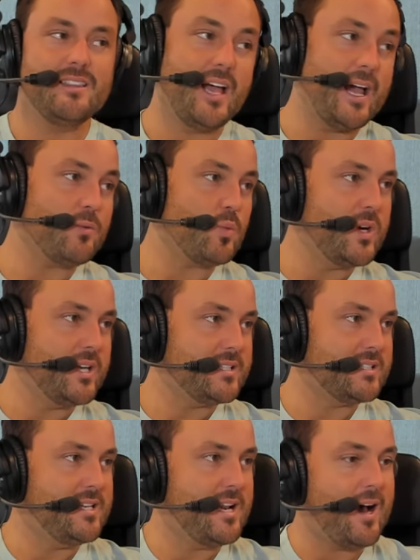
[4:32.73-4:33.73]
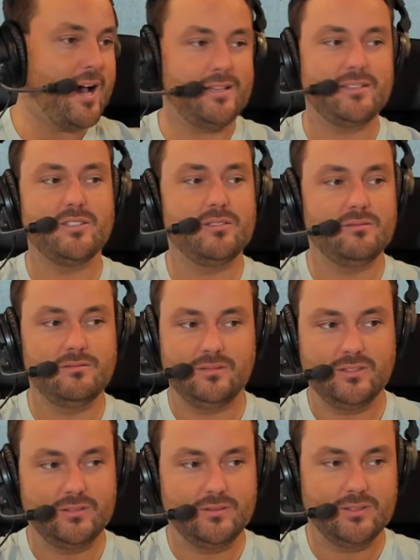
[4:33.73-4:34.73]
that was not
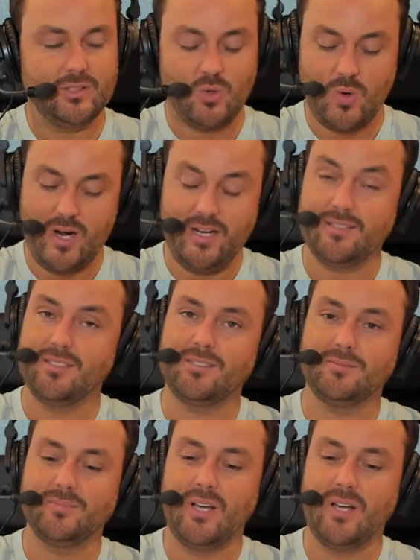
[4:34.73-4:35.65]
great.